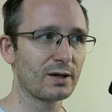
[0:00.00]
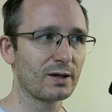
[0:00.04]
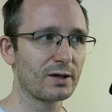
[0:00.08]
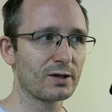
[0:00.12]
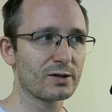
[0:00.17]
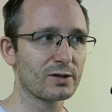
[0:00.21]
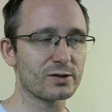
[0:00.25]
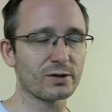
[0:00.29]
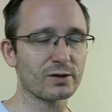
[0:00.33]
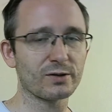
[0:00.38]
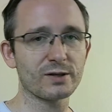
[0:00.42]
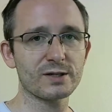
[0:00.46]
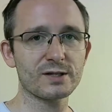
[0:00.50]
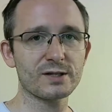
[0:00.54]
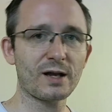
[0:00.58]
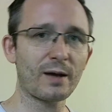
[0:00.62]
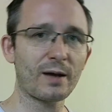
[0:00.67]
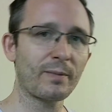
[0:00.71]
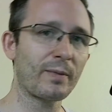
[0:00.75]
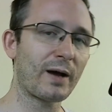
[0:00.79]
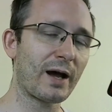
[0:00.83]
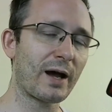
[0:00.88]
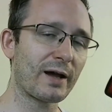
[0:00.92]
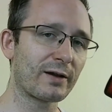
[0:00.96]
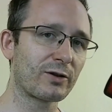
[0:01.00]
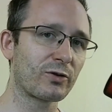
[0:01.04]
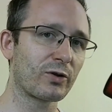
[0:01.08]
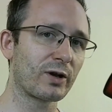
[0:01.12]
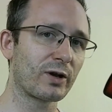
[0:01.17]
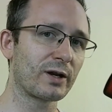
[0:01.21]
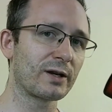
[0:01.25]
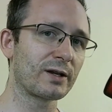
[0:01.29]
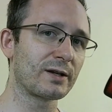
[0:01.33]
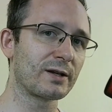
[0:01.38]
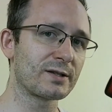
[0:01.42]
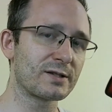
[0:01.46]
So this time I
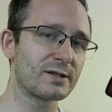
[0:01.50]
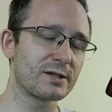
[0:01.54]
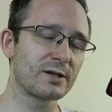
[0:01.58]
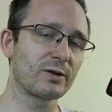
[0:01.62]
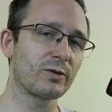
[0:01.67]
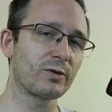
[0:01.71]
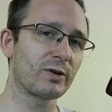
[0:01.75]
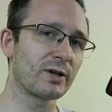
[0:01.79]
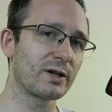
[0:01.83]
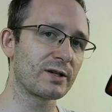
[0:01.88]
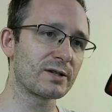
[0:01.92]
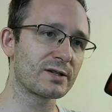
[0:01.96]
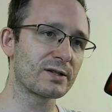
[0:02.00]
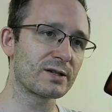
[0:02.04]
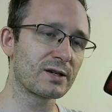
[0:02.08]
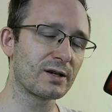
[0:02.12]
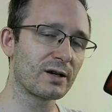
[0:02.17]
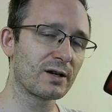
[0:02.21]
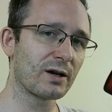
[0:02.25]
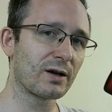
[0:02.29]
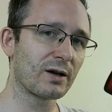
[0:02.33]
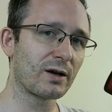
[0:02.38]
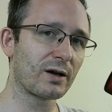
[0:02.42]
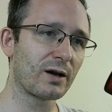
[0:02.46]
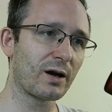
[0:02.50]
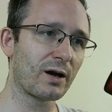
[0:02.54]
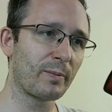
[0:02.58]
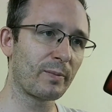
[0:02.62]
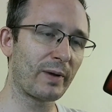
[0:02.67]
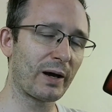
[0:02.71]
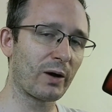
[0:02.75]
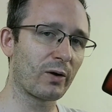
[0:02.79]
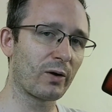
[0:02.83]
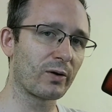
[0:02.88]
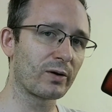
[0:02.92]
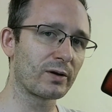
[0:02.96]
created a series
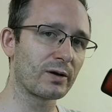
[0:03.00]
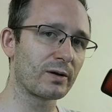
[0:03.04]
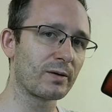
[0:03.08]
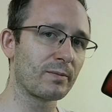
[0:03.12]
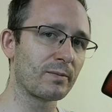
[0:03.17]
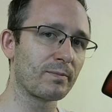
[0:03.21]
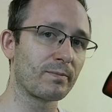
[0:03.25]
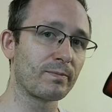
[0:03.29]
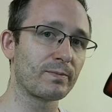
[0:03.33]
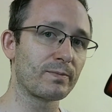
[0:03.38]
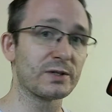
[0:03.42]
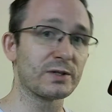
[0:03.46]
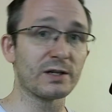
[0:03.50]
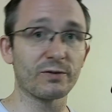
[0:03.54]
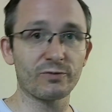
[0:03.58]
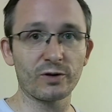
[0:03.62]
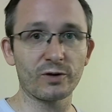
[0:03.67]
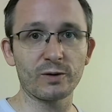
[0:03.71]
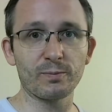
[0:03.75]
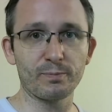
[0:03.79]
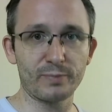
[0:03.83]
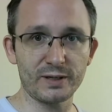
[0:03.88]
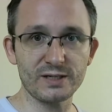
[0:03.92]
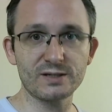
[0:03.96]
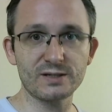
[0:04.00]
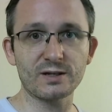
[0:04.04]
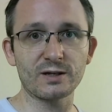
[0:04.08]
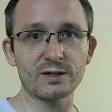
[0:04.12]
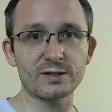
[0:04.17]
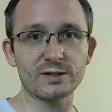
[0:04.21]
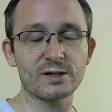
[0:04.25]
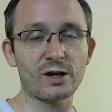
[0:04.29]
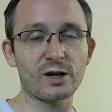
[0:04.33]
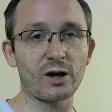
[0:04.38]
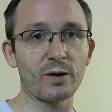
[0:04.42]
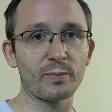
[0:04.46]
about different
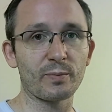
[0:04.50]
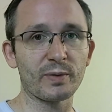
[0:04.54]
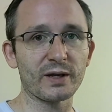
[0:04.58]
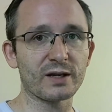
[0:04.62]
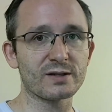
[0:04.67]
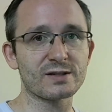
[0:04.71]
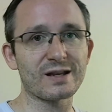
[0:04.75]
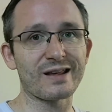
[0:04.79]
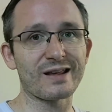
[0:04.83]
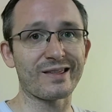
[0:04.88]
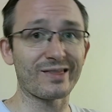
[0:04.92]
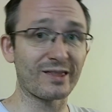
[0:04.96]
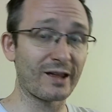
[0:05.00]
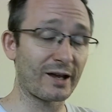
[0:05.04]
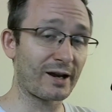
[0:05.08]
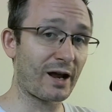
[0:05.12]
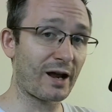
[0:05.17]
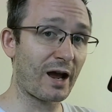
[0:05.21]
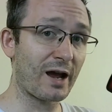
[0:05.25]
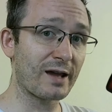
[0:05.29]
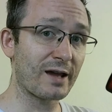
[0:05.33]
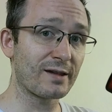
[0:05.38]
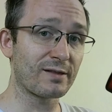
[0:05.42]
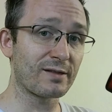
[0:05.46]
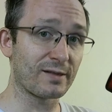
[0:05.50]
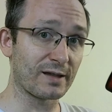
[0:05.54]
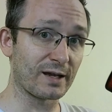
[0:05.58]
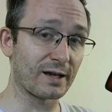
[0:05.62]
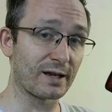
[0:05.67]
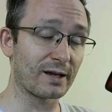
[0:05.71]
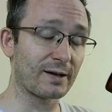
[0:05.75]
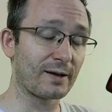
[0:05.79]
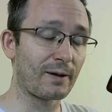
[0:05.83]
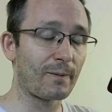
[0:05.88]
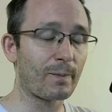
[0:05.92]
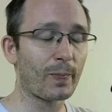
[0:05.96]
business topics that I
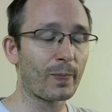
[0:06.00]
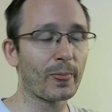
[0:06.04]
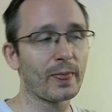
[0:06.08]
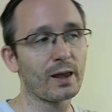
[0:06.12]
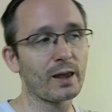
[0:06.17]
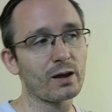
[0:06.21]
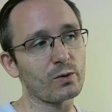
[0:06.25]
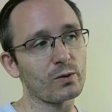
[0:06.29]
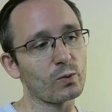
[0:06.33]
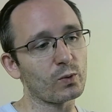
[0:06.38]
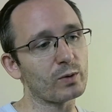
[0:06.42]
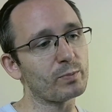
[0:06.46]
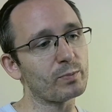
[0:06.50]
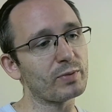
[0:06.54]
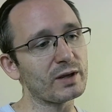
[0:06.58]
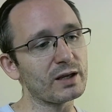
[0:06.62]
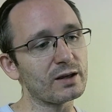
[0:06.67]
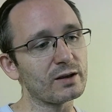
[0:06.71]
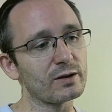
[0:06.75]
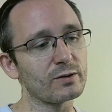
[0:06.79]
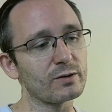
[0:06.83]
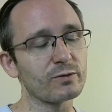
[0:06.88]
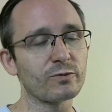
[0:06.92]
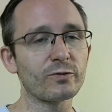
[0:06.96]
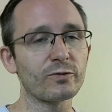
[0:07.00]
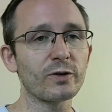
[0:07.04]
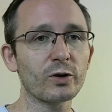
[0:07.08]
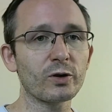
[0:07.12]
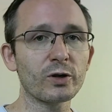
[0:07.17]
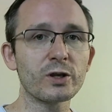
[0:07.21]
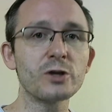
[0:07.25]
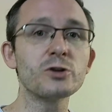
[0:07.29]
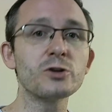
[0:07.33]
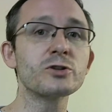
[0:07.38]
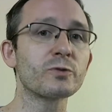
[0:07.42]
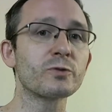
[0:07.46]
think would be very
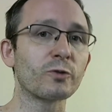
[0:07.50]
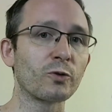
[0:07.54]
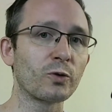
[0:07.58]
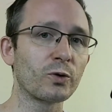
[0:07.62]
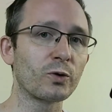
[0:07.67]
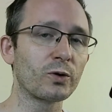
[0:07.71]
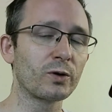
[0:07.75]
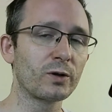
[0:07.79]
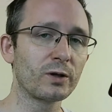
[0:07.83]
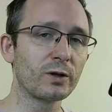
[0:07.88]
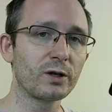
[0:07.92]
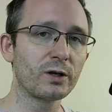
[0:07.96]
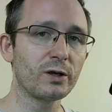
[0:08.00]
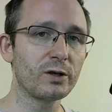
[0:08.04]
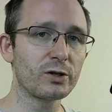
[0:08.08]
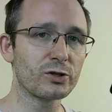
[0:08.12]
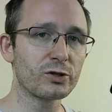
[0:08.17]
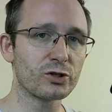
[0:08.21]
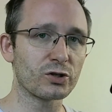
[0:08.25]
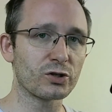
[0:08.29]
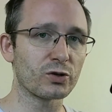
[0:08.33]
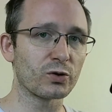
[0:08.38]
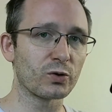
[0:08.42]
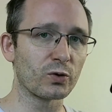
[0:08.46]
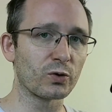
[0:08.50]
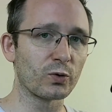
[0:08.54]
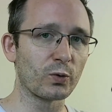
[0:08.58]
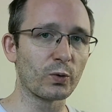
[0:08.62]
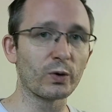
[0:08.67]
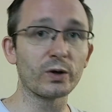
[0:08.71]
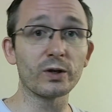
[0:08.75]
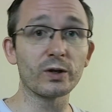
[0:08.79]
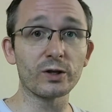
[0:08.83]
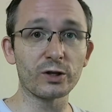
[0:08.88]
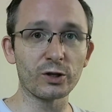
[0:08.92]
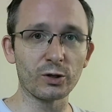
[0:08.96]
useful
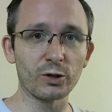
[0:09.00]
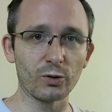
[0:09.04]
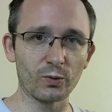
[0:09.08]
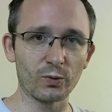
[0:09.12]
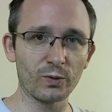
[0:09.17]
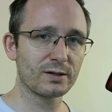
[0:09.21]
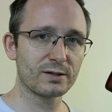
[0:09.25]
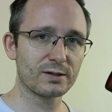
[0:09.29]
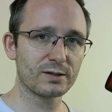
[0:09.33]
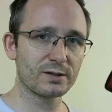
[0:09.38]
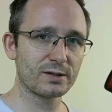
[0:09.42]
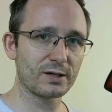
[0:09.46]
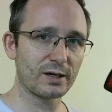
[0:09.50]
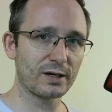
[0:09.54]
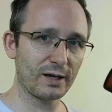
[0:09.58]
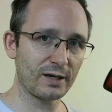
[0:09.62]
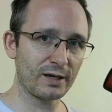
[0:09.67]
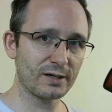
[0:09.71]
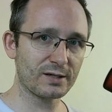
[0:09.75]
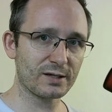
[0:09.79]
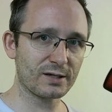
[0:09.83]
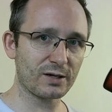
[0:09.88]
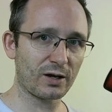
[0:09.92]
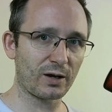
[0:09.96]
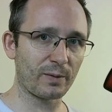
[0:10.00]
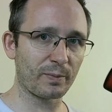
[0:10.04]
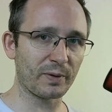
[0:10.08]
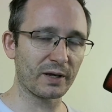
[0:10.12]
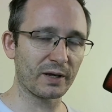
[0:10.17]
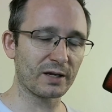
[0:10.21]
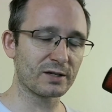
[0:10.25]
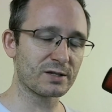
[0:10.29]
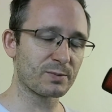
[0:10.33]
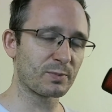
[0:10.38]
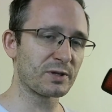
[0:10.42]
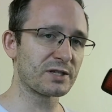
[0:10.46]
to you. Today's
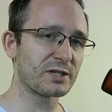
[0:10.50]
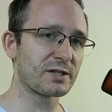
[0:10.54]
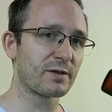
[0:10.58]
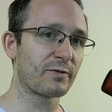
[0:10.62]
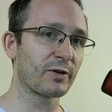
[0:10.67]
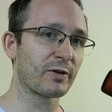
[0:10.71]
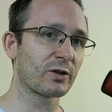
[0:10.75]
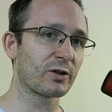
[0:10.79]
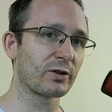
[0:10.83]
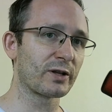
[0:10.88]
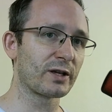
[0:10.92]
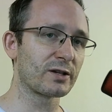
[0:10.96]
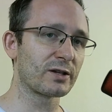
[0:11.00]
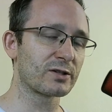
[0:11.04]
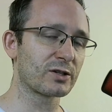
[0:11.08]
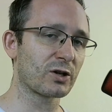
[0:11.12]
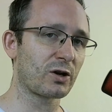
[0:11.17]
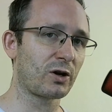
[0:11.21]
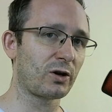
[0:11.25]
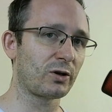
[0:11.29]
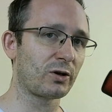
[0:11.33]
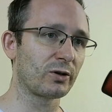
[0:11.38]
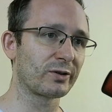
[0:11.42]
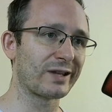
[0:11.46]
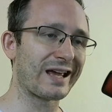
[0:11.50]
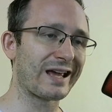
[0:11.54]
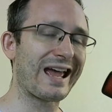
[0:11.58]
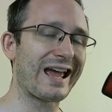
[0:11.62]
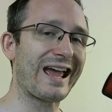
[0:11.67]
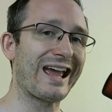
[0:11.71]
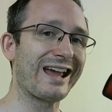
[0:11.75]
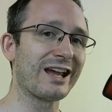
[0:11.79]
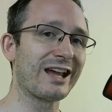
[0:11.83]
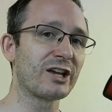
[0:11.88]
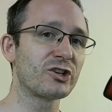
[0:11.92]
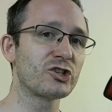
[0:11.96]
topic specifically is called
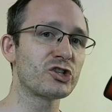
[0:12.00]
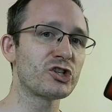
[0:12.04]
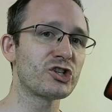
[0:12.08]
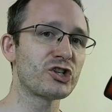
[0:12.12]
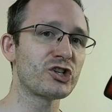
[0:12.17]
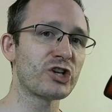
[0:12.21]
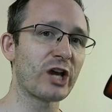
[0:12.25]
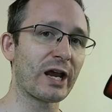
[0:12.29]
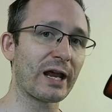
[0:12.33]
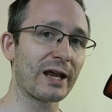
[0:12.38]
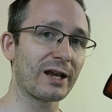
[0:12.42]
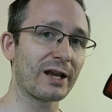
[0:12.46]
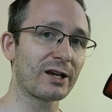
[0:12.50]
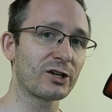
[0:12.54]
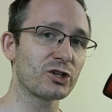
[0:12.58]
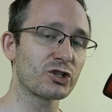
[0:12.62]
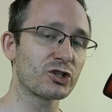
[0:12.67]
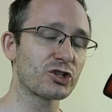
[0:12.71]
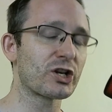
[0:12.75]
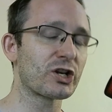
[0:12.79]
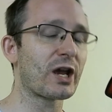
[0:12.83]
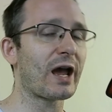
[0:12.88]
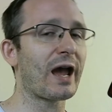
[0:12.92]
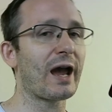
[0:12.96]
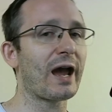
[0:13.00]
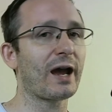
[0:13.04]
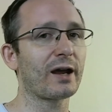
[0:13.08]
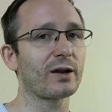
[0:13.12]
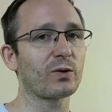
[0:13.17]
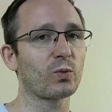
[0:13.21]
a change at